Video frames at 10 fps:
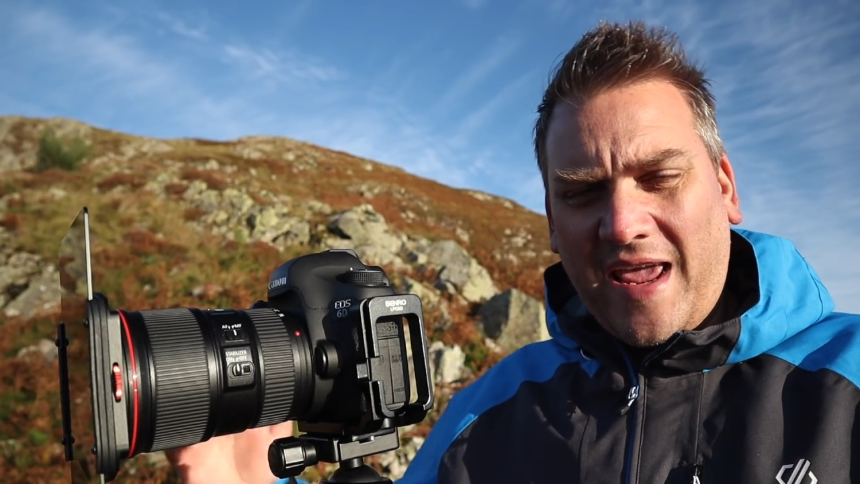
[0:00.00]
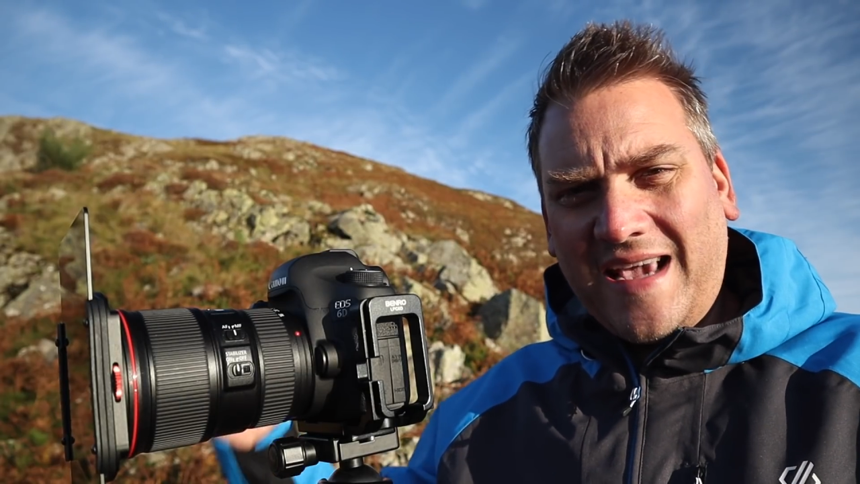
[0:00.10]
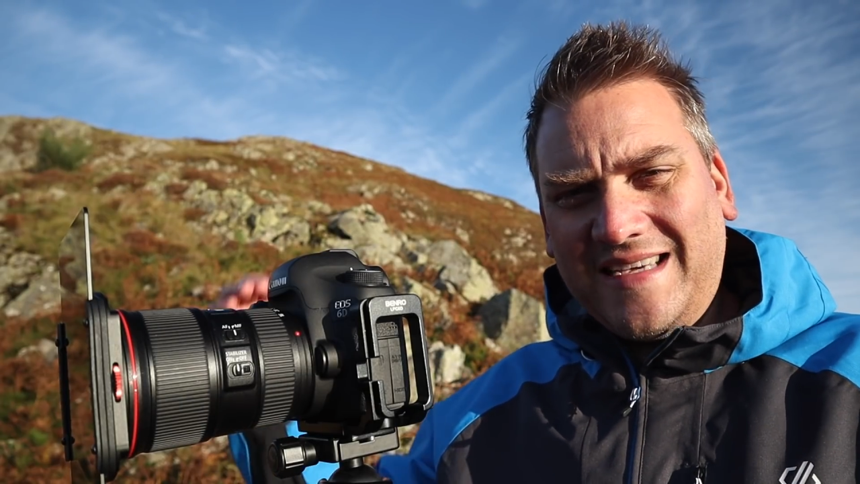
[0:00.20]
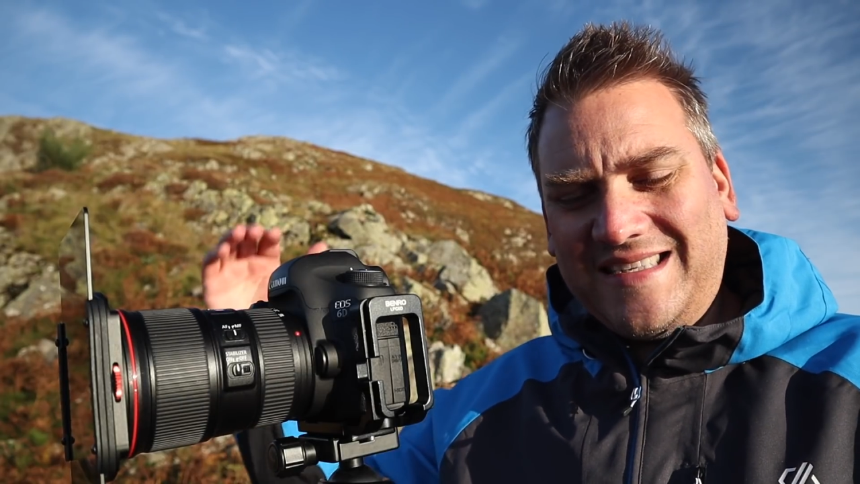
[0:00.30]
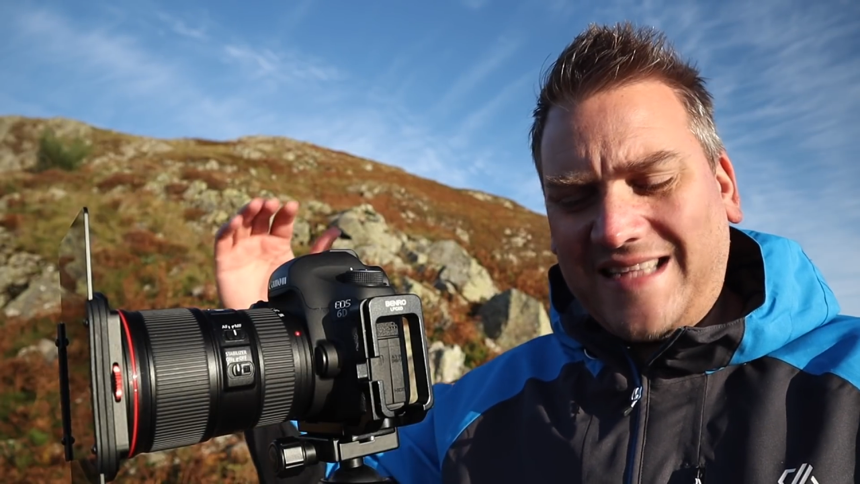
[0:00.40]
It
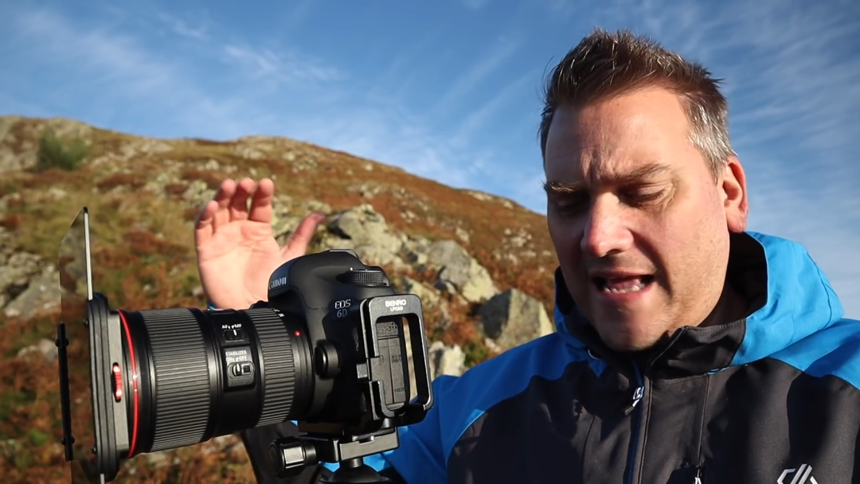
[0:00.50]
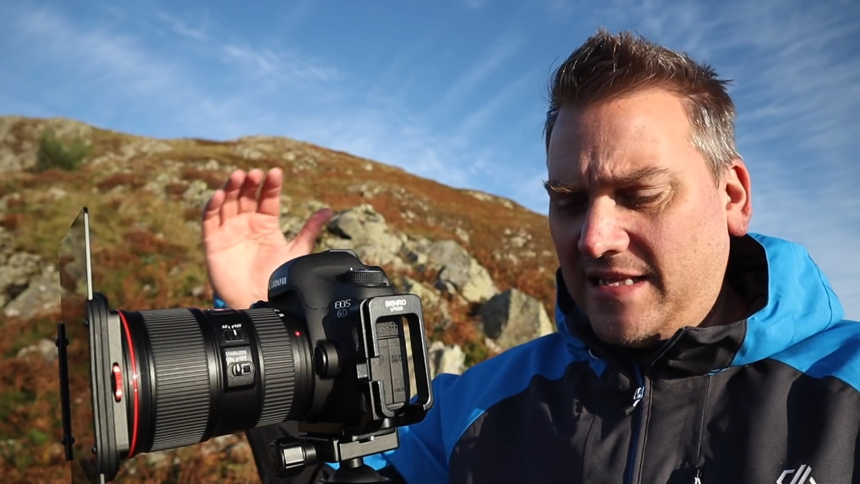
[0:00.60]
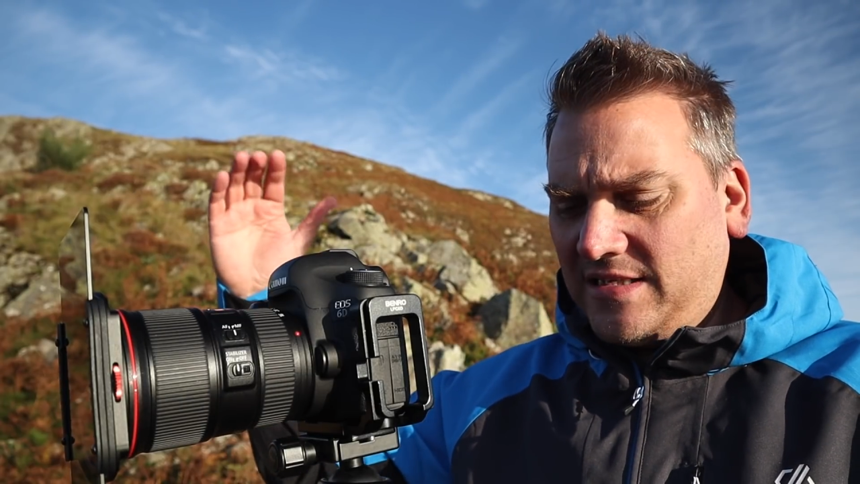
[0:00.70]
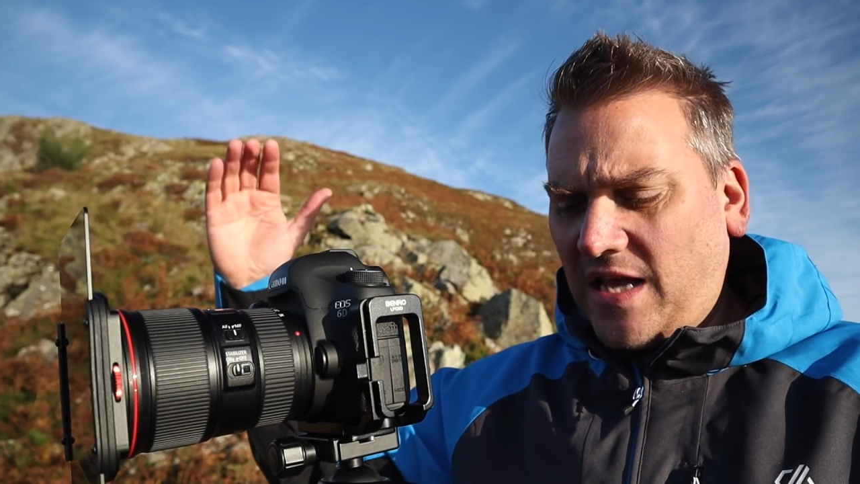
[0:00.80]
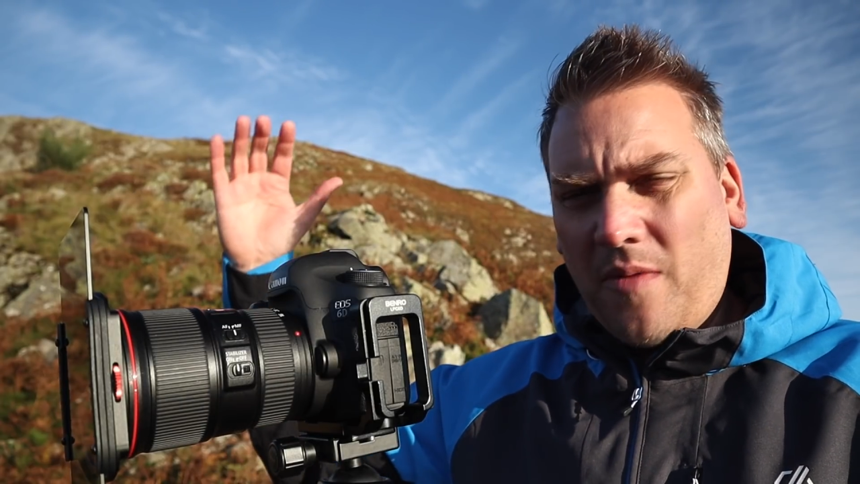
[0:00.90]

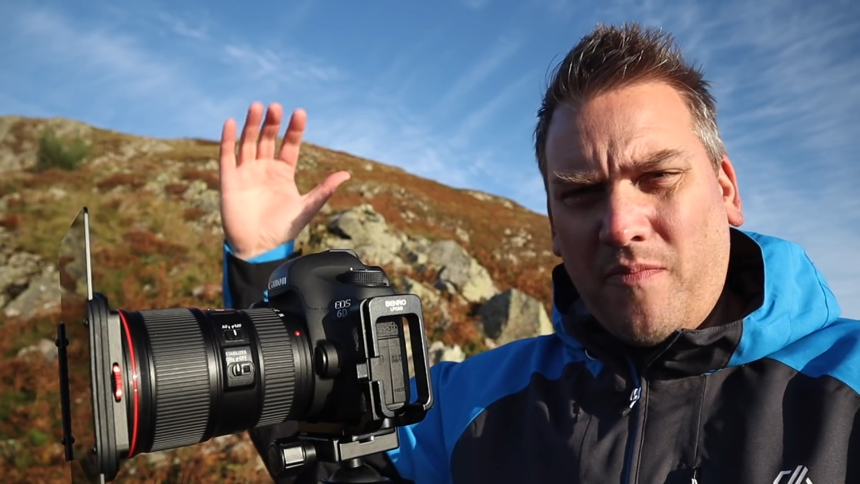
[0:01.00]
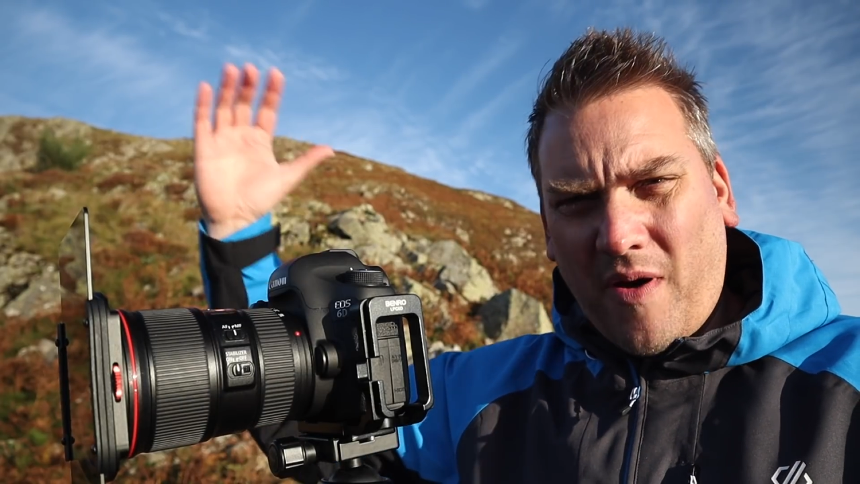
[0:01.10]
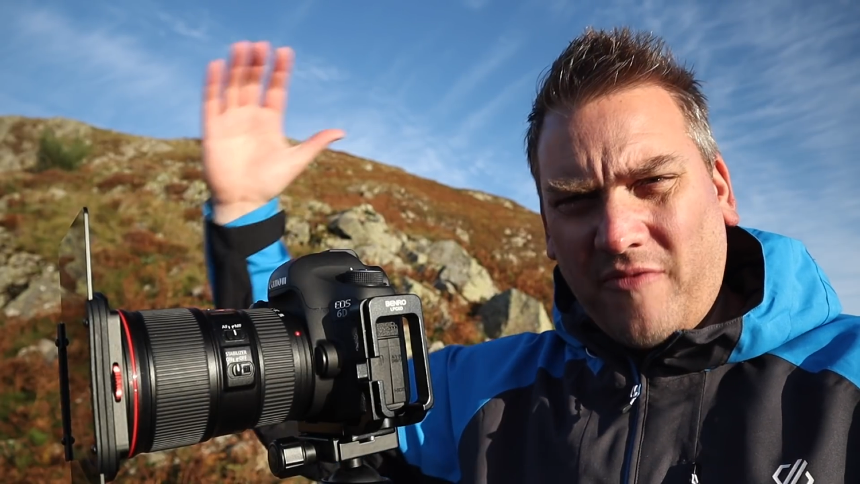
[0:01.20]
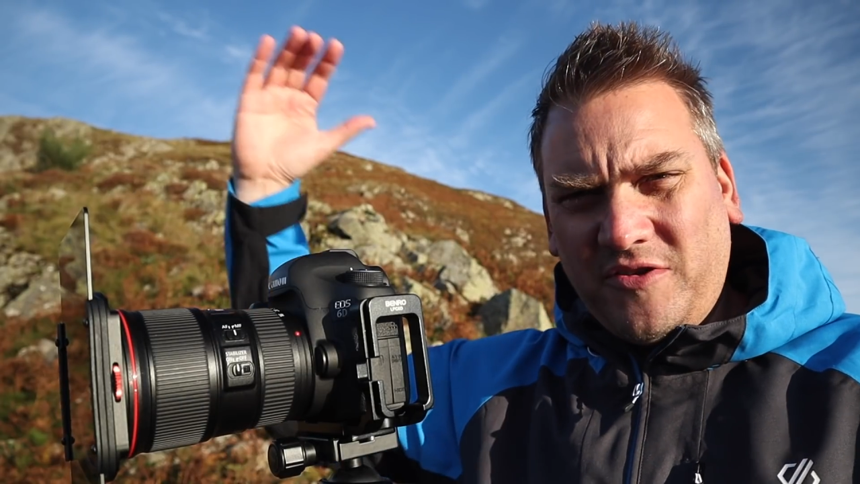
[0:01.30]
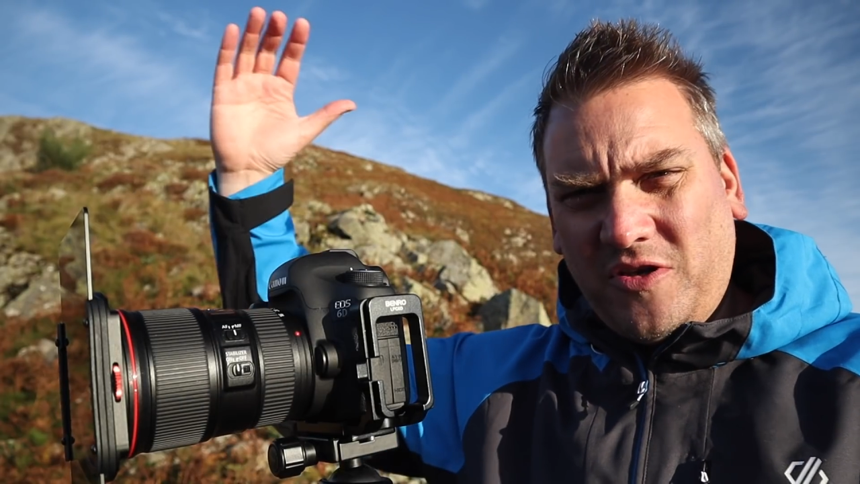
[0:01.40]
extends
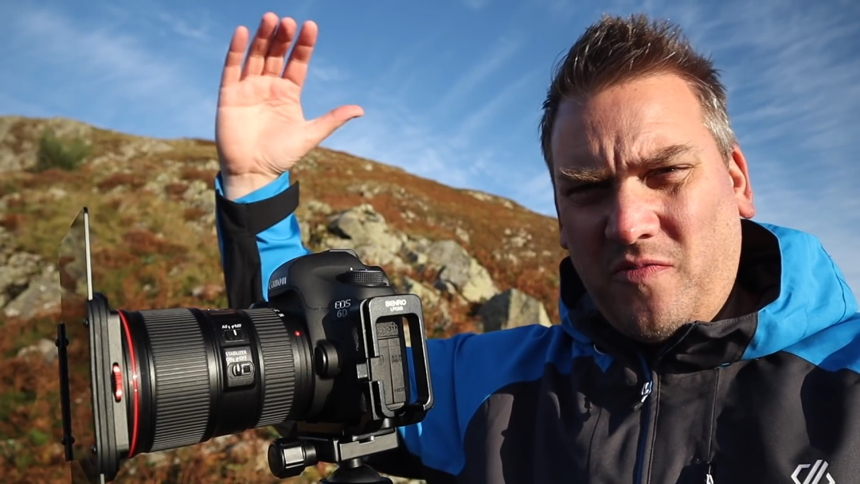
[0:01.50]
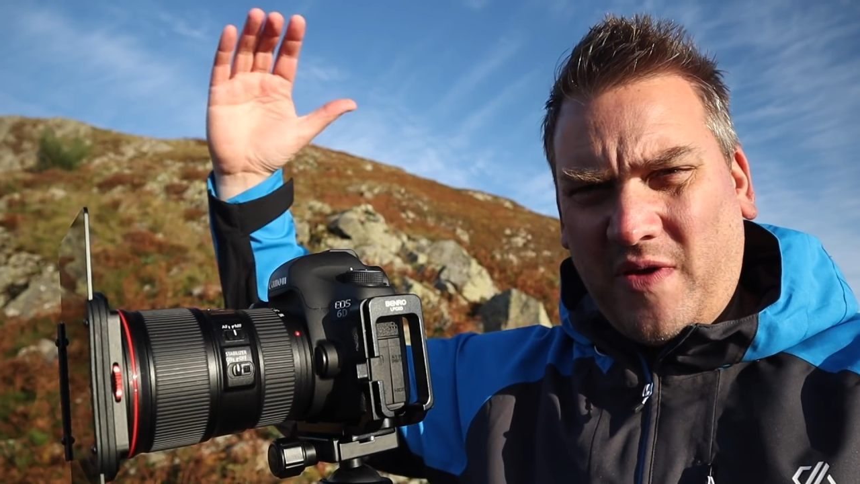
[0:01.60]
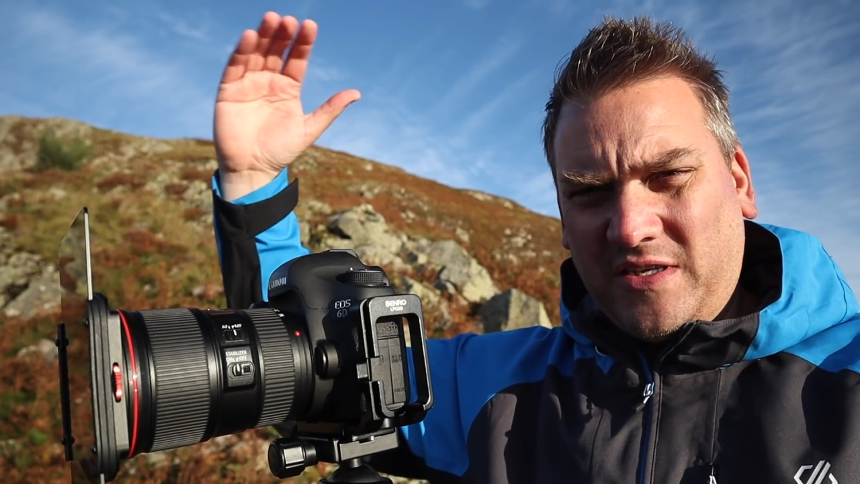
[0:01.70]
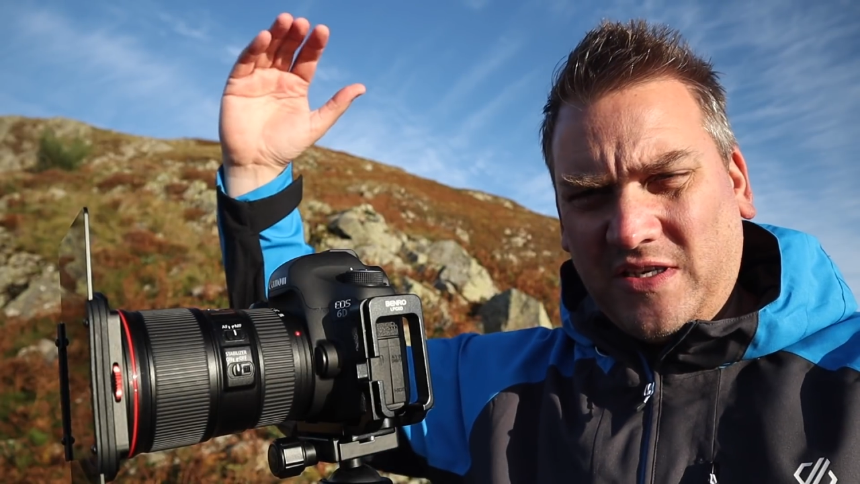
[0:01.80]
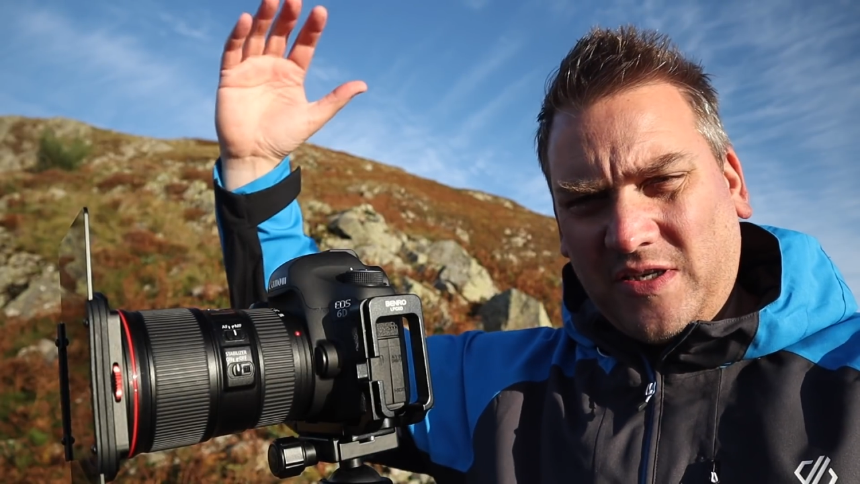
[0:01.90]
above 2 meters,